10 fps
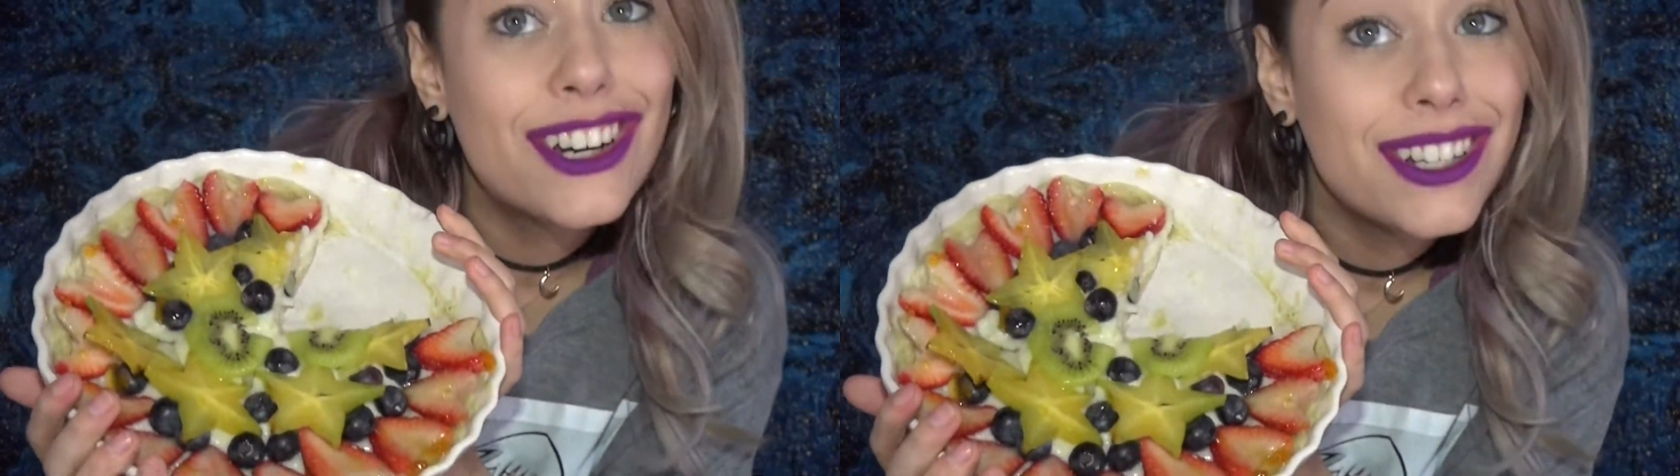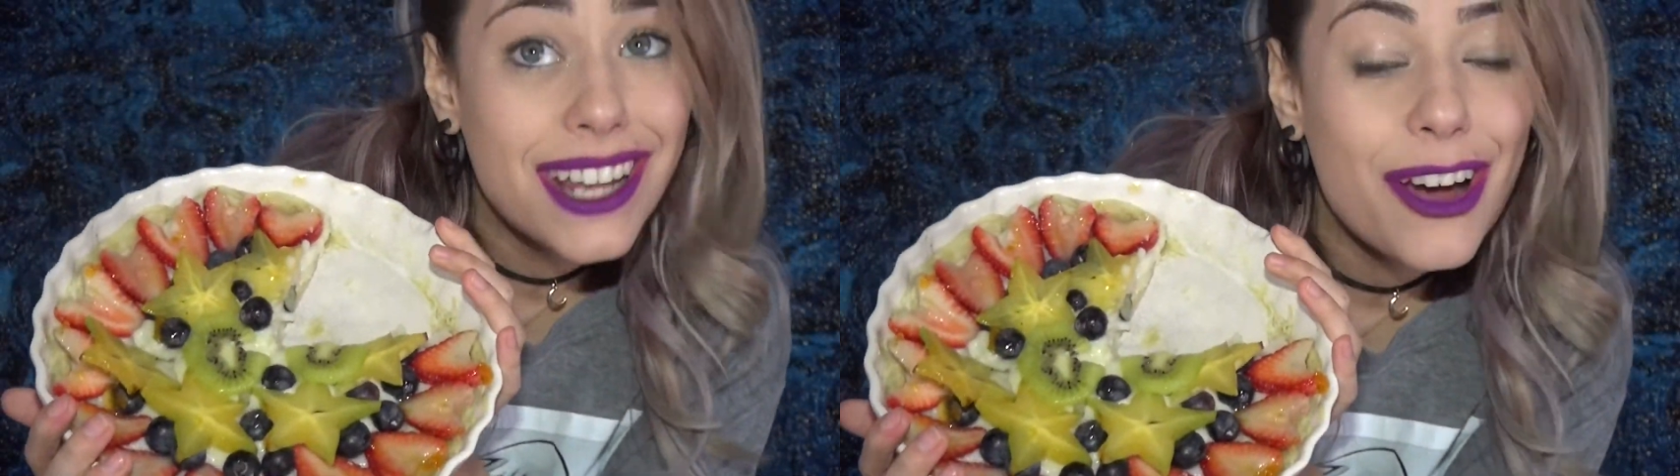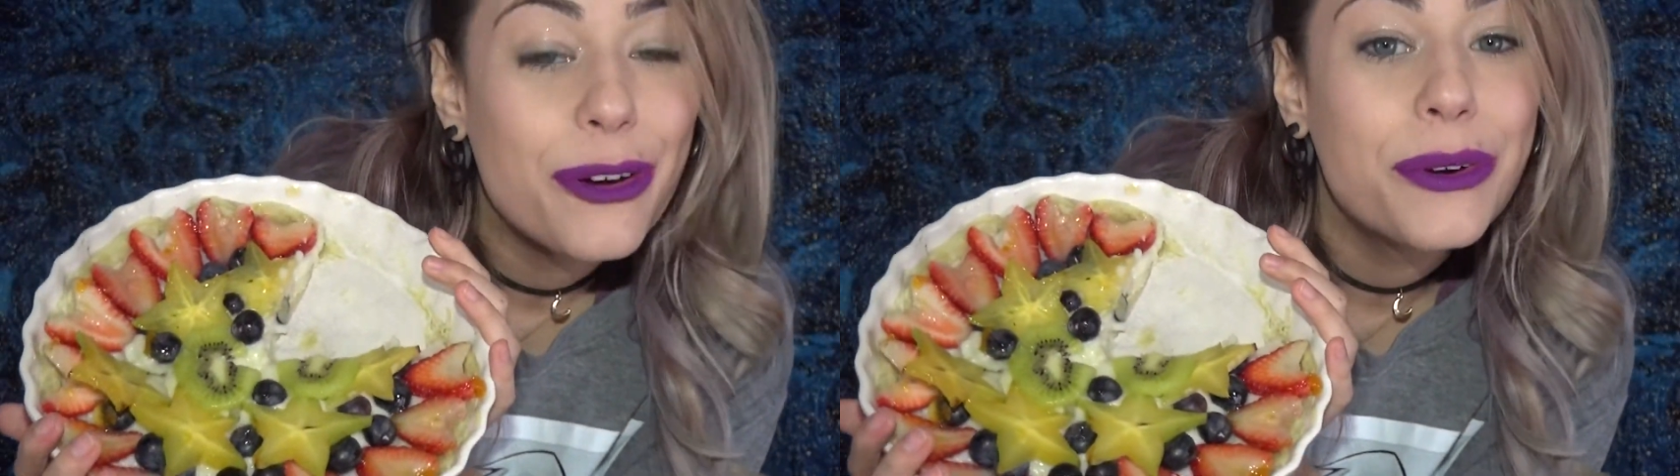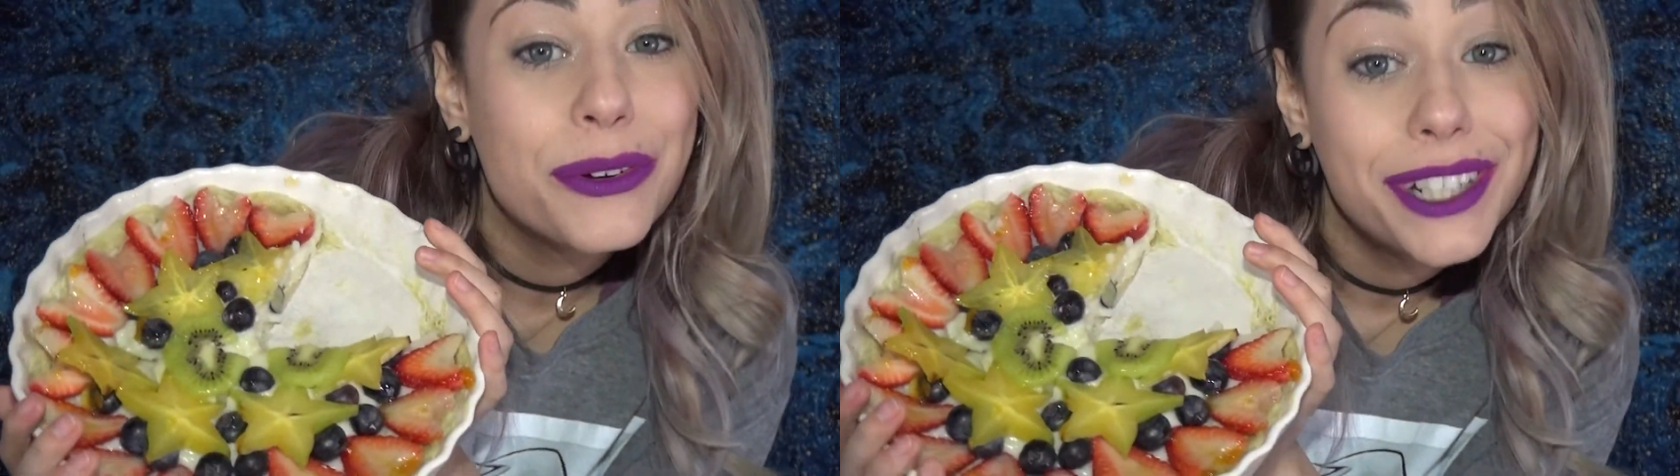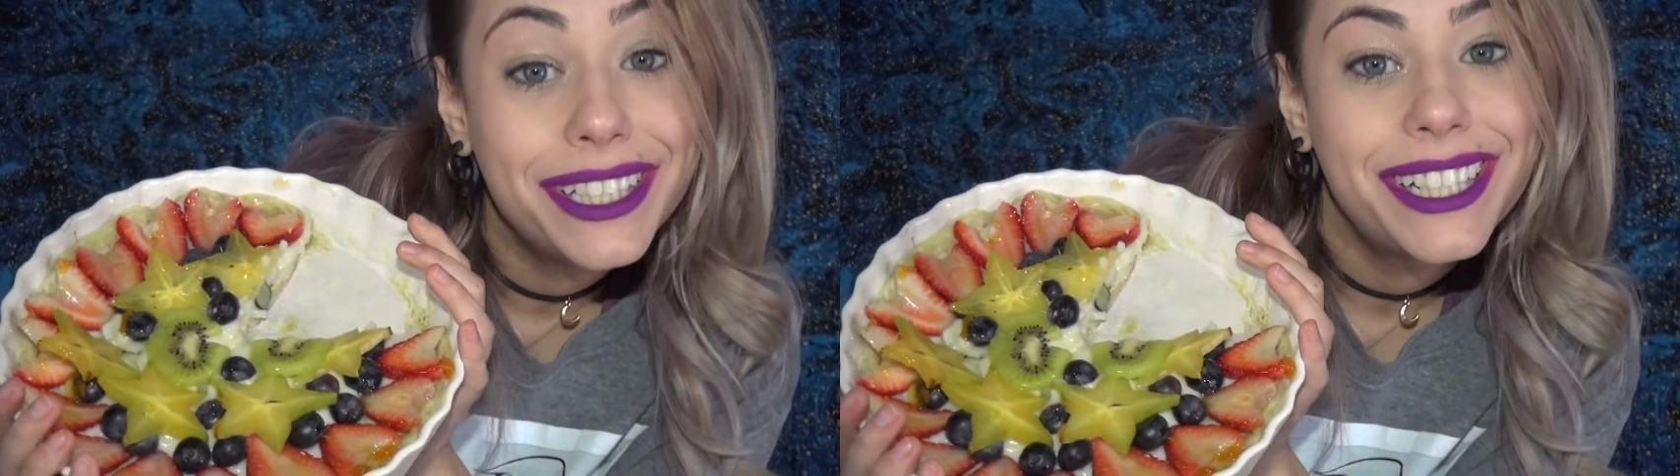turned out
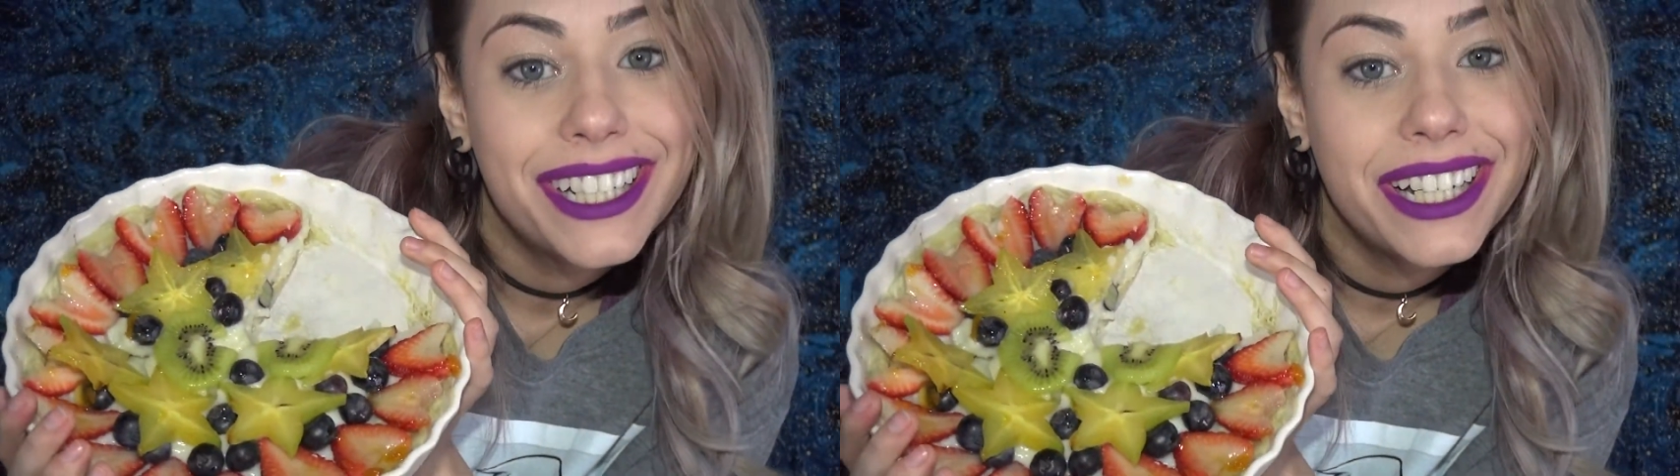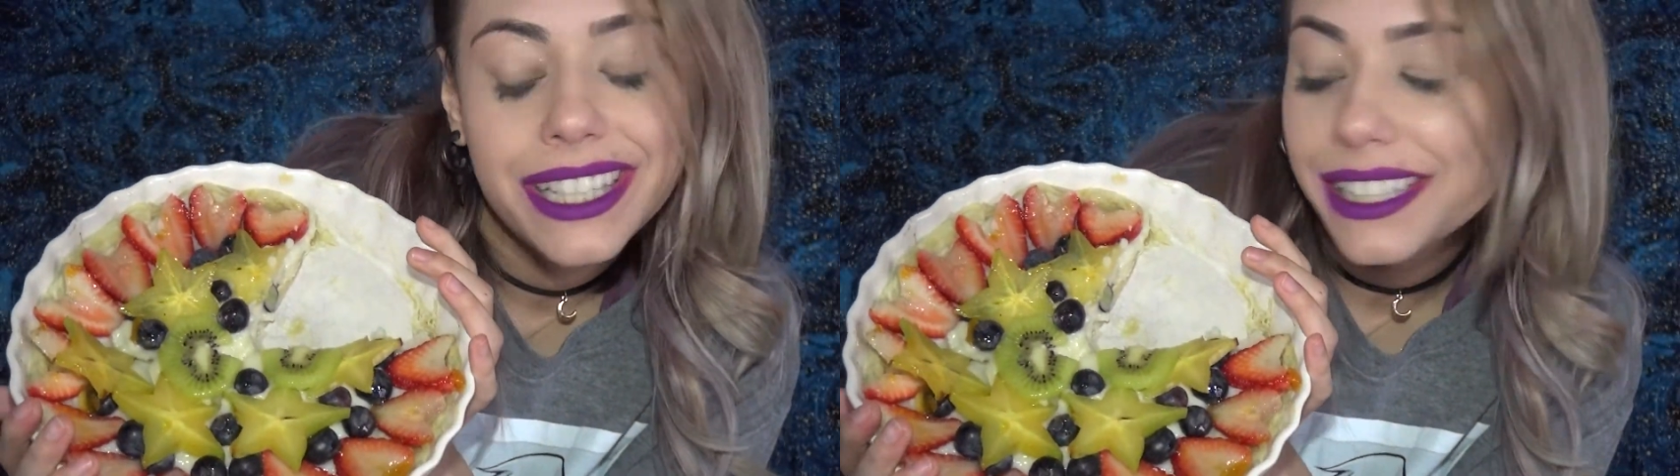really good.